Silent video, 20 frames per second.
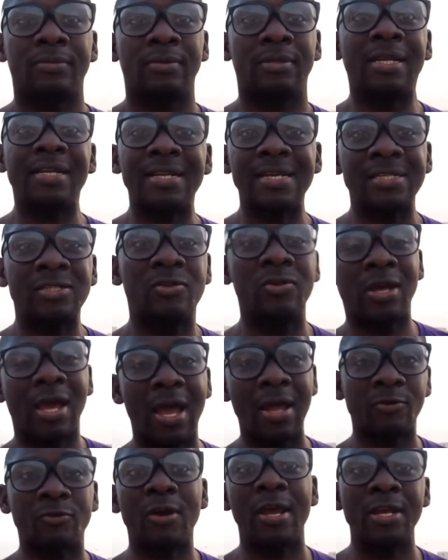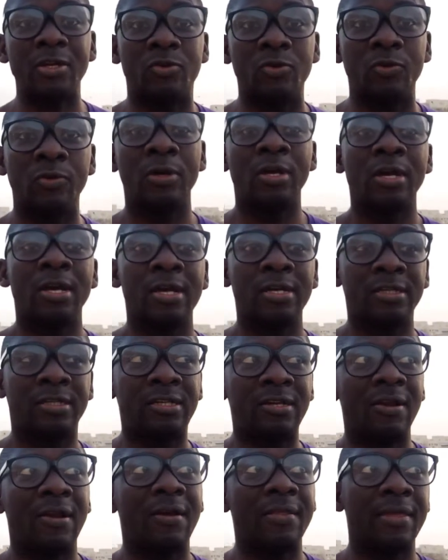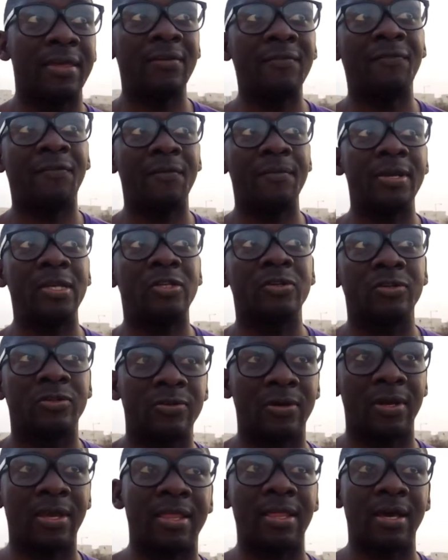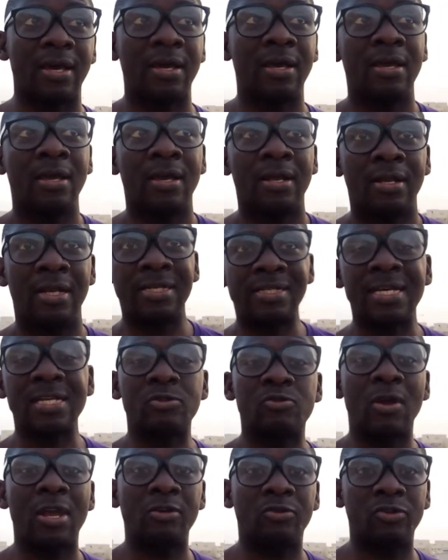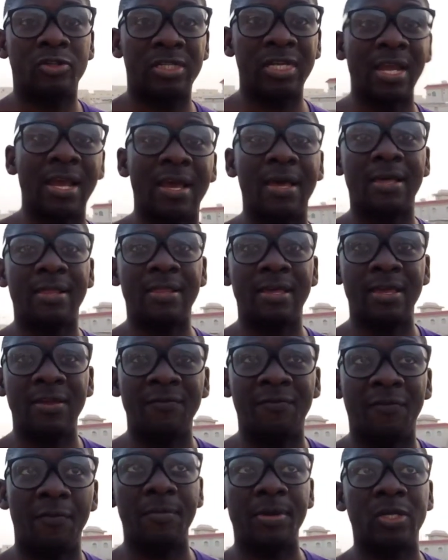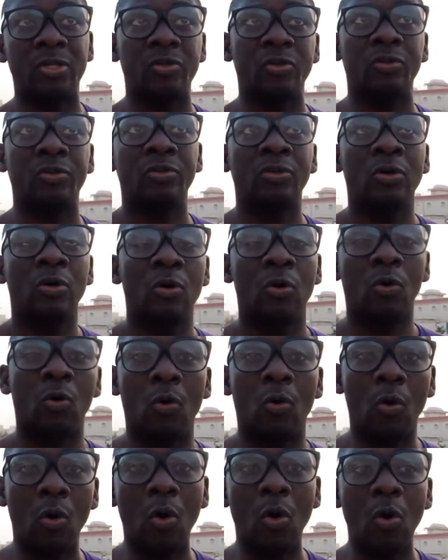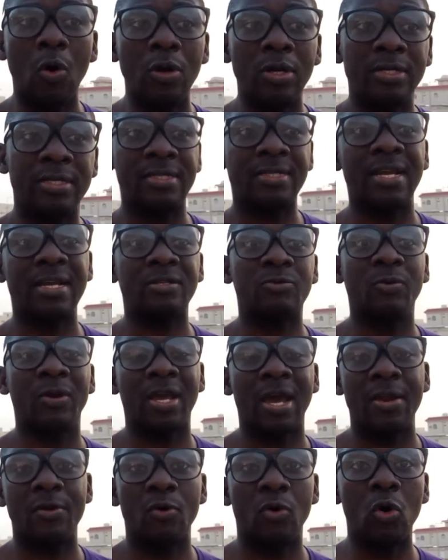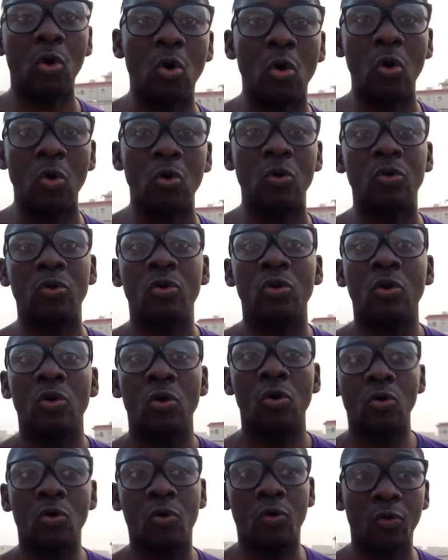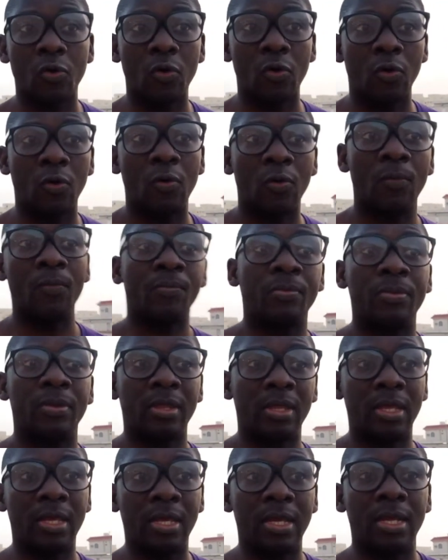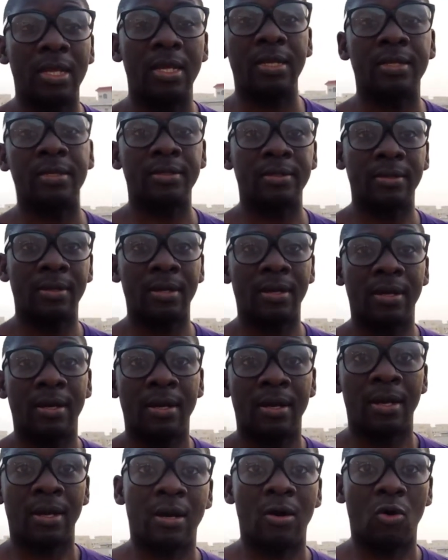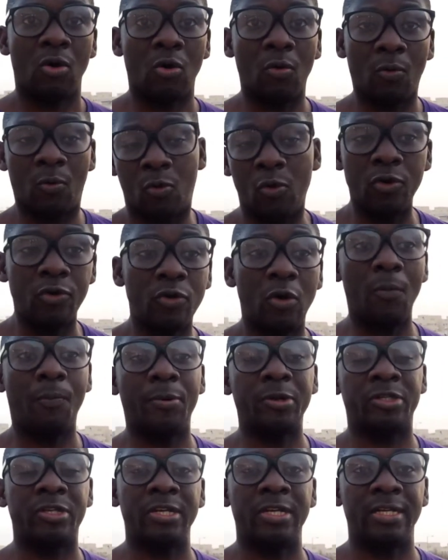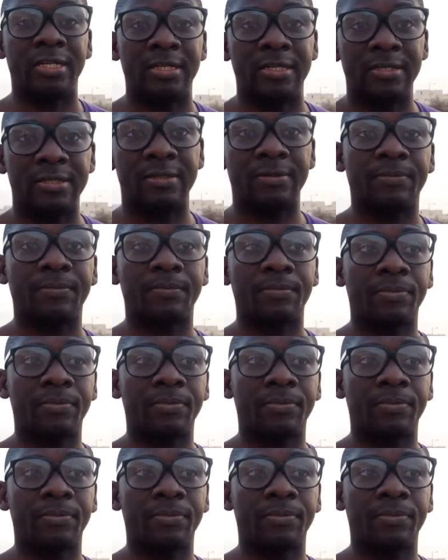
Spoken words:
Let us try to share the information together. Let us try to share the information all so that we can all grow in good opportunities.